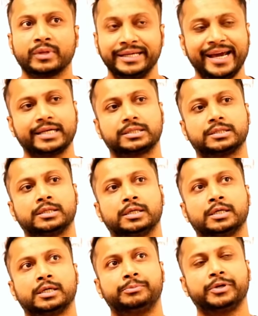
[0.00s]
Yes,
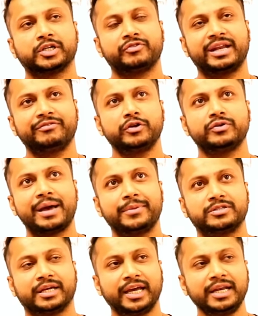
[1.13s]
because whenever you
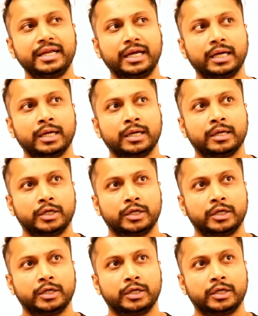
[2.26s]
damage the kidney,